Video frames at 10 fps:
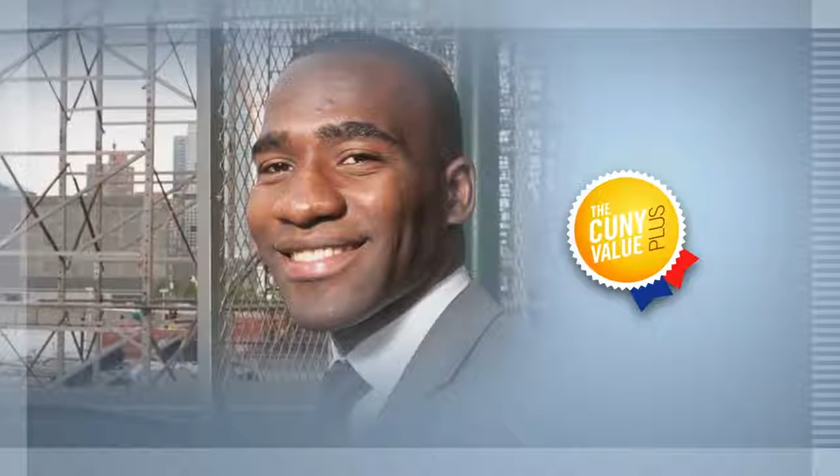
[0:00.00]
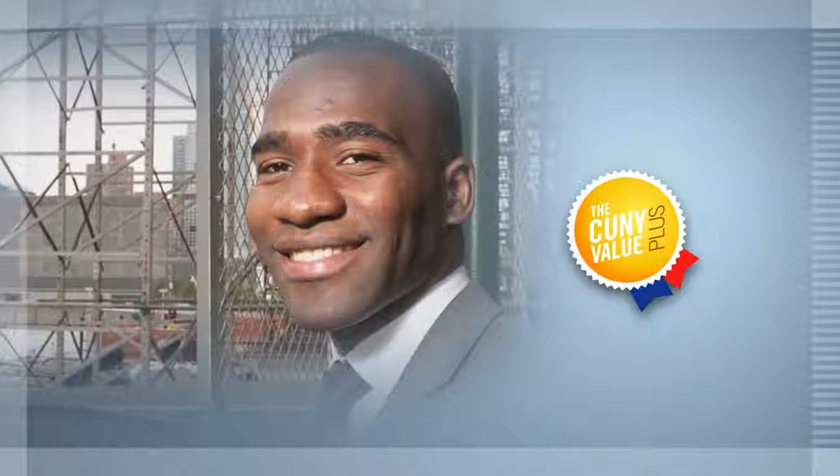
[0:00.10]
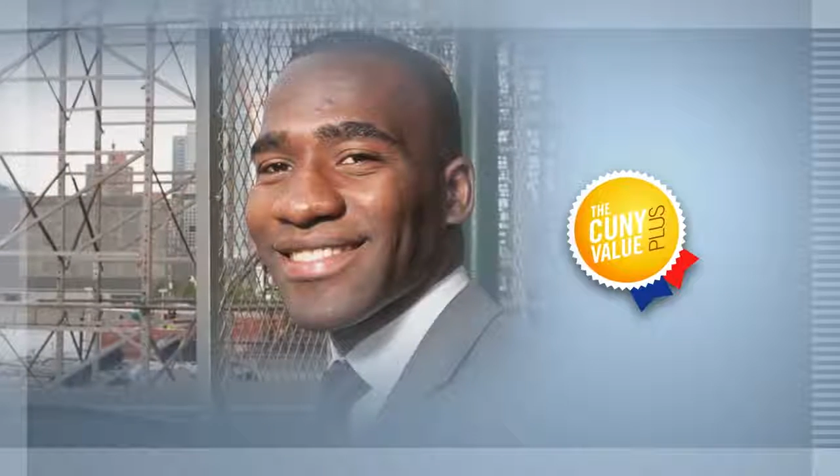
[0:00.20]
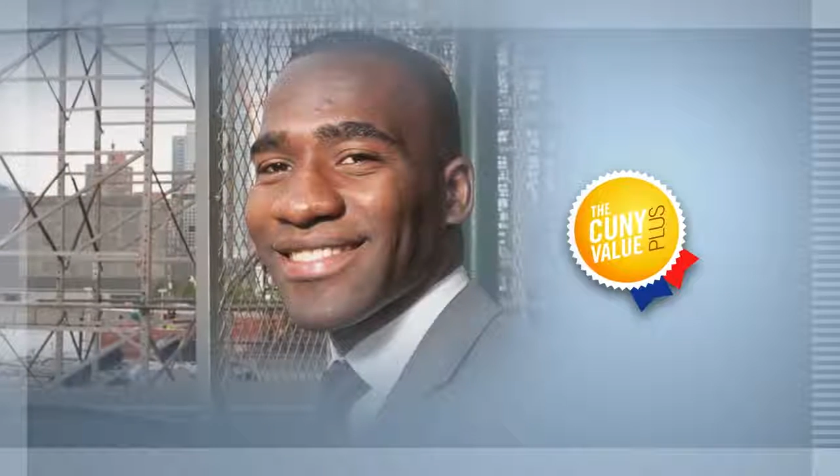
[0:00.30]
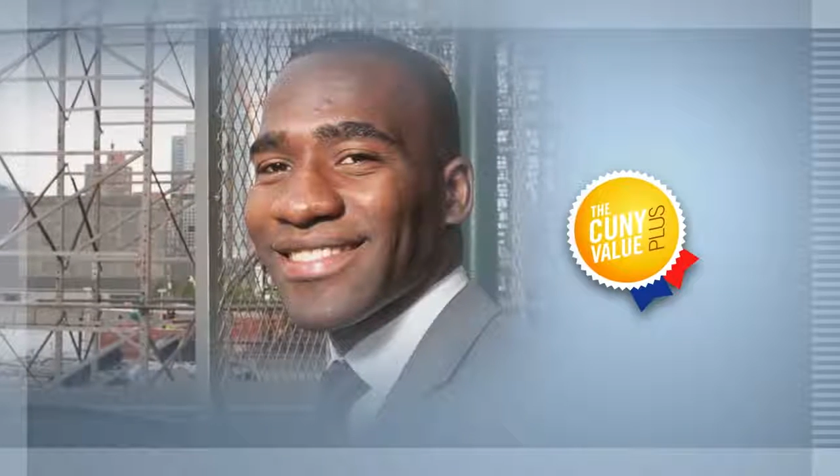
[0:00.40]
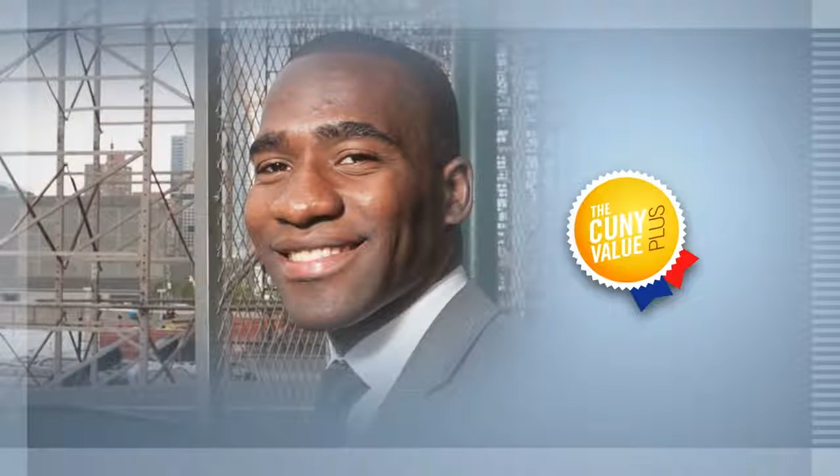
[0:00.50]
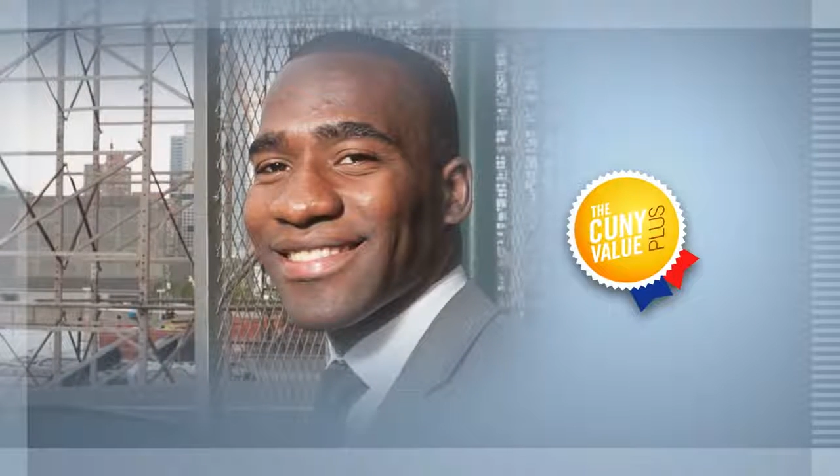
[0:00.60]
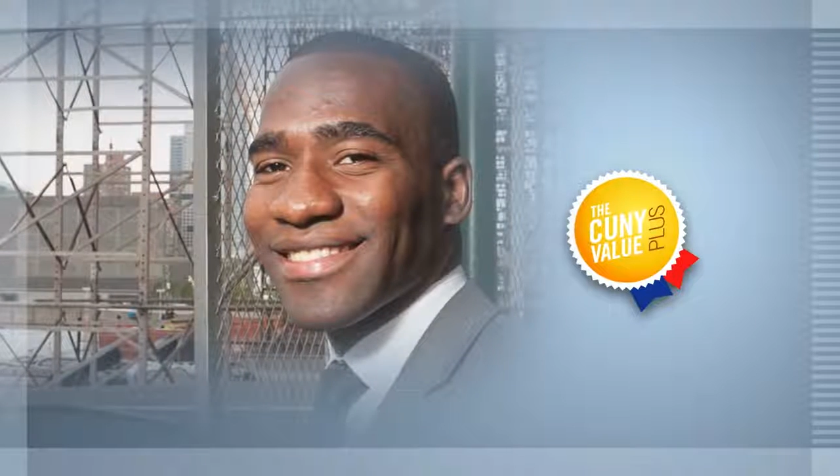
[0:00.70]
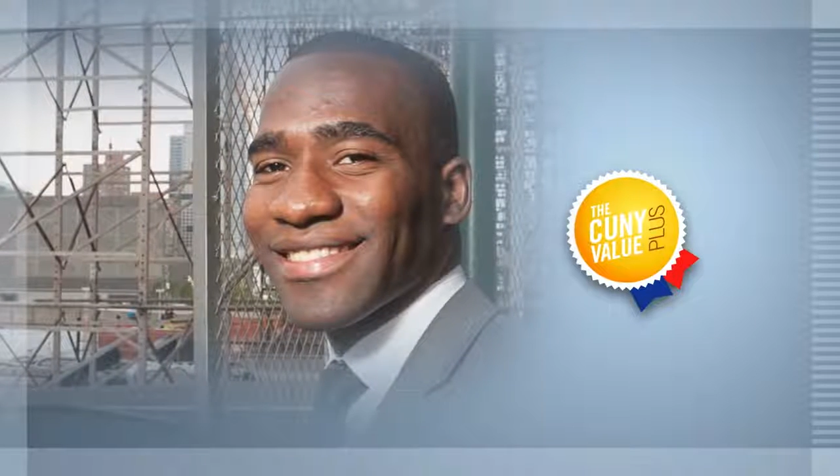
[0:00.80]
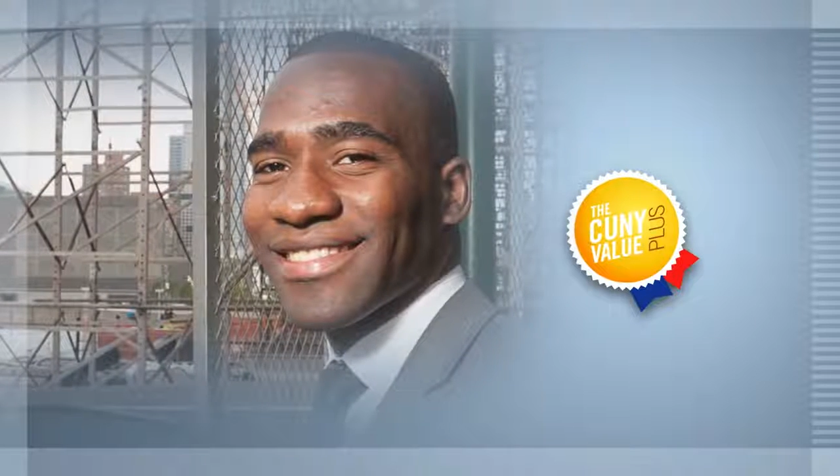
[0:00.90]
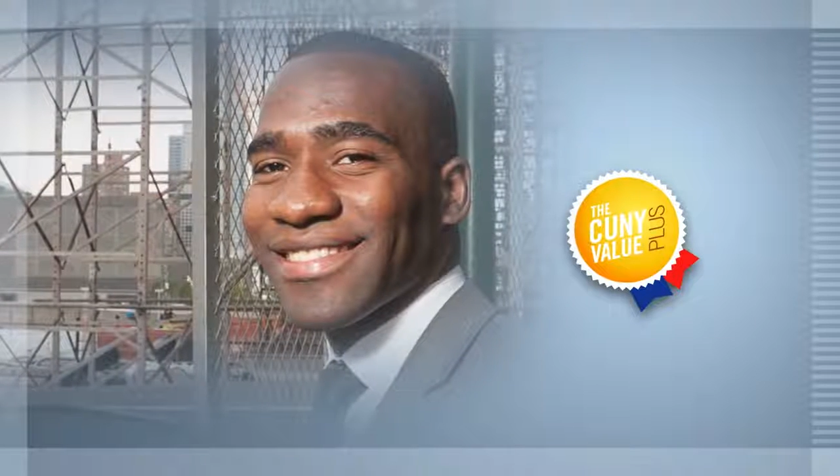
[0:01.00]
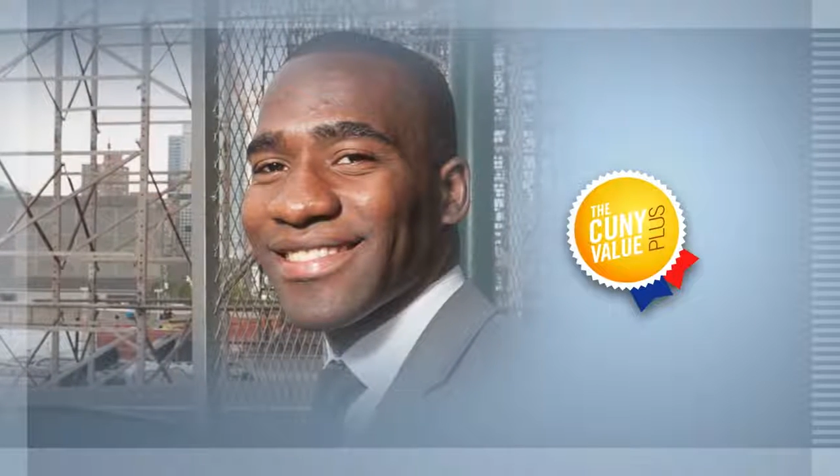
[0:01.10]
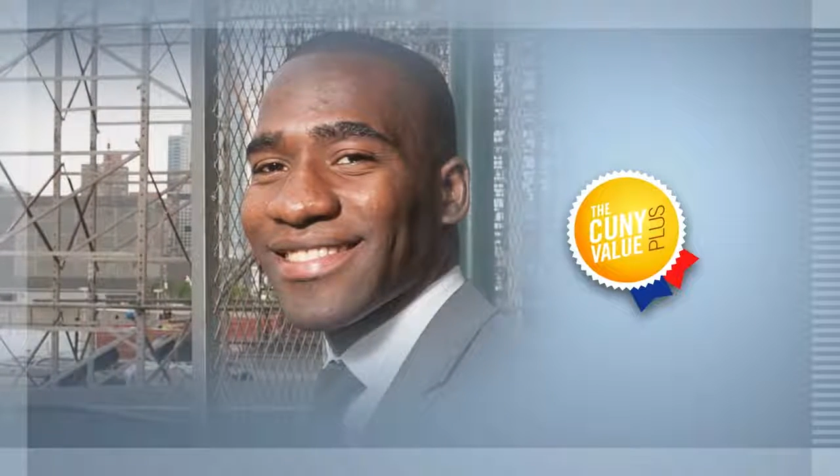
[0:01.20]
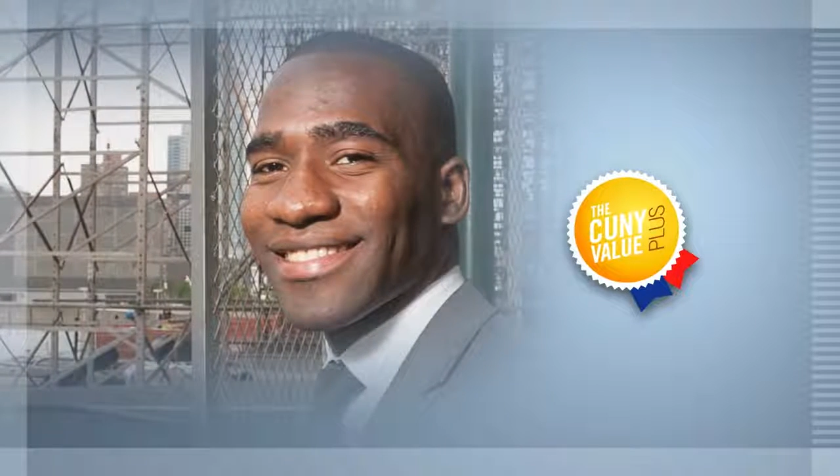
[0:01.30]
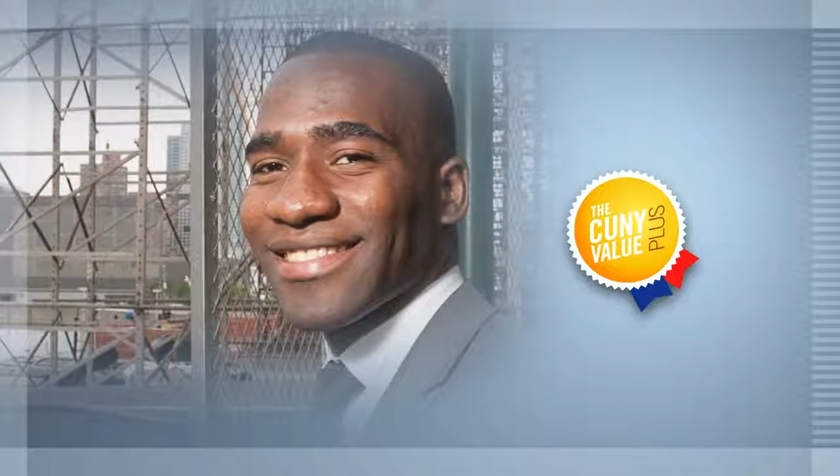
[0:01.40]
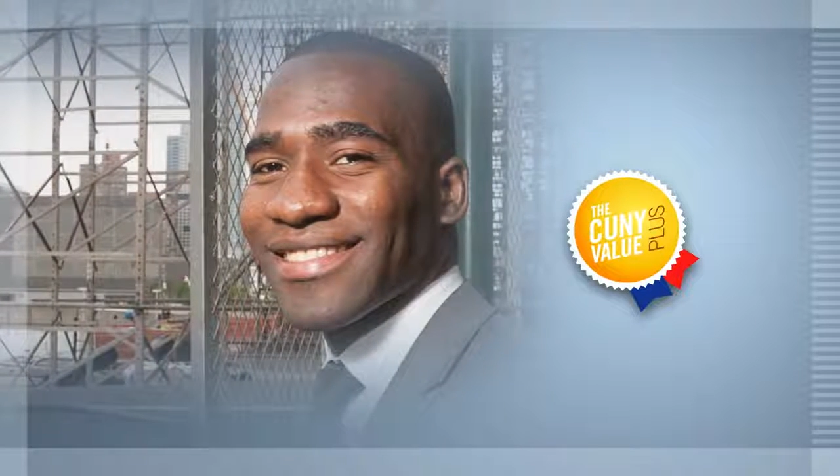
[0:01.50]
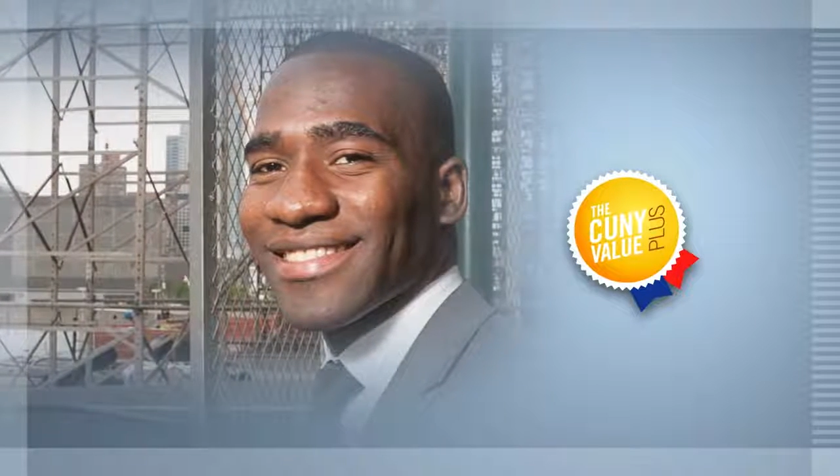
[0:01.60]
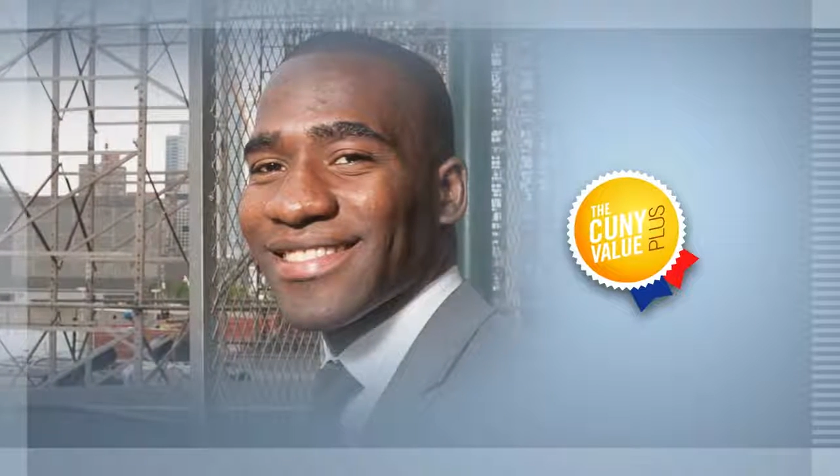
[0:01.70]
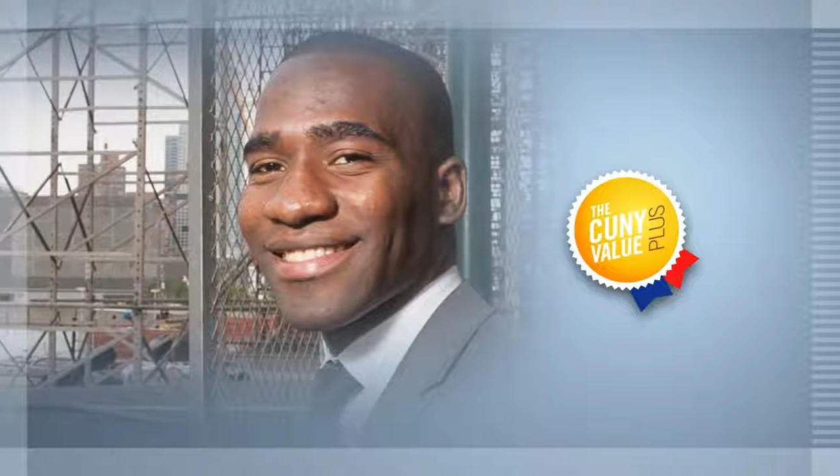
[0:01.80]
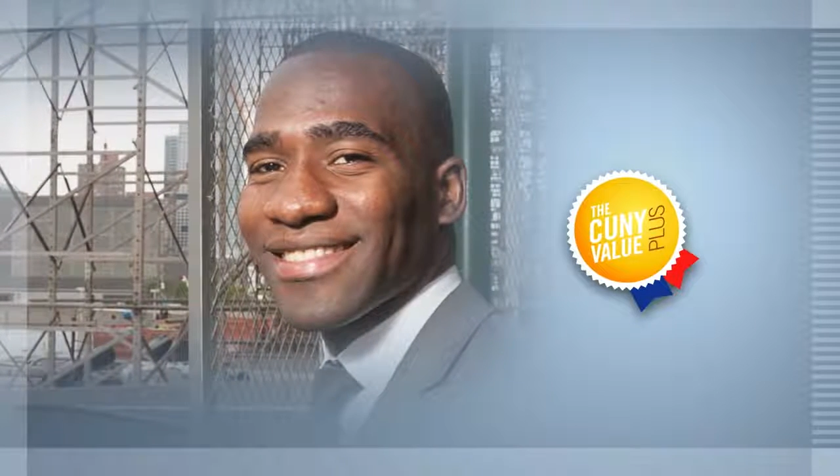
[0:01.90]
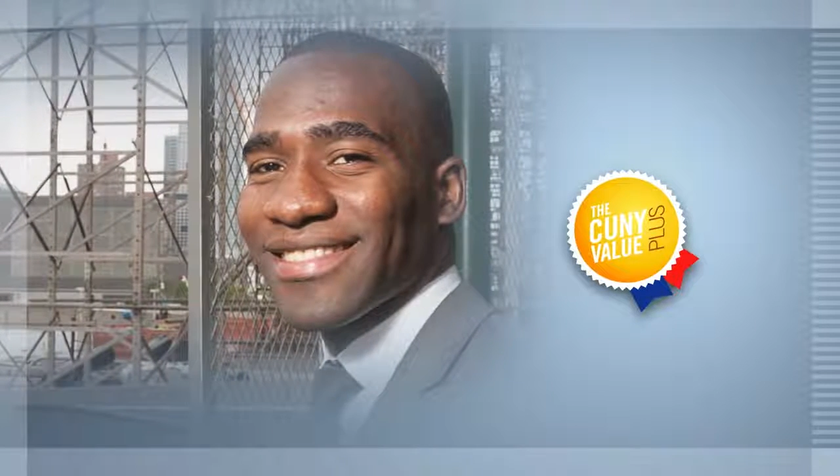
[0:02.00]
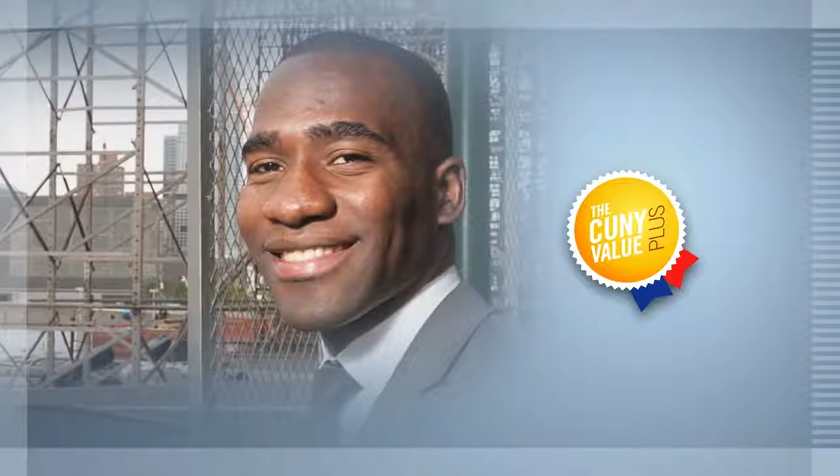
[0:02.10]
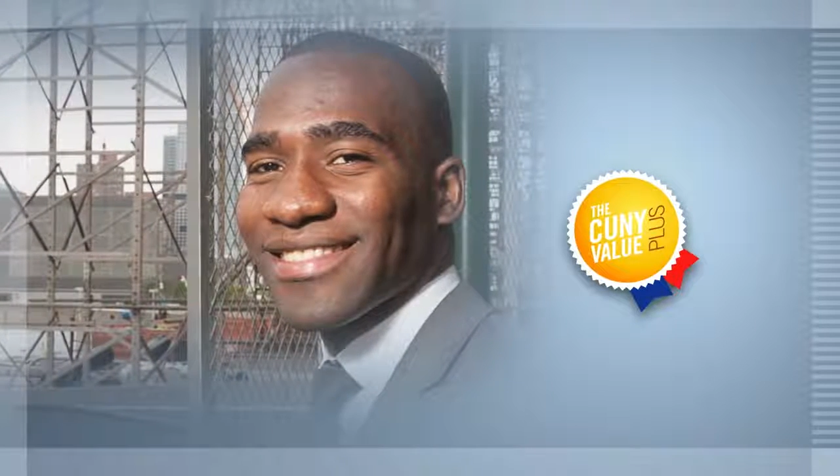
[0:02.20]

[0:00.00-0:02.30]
value means growth,